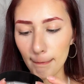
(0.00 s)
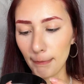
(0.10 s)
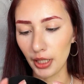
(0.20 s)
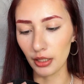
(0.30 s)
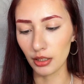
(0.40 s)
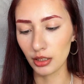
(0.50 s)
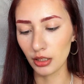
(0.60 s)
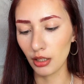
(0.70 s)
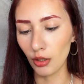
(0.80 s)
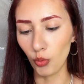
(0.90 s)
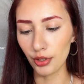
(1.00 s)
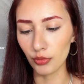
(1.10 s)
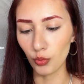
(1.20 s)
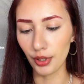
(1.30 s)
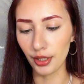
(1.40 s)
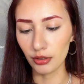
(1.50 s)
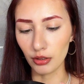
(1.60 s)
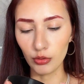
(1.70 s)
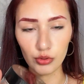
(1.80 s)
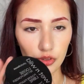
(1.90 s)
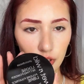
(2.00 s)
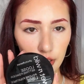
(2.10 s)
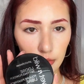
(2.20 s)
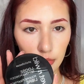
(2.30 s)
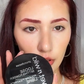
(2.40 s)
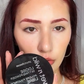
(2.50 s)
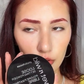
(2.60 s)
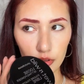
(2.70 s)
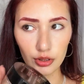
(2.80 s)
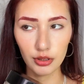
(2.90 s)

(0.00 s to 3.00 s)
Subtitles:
big Wet n Wild loose setting powder.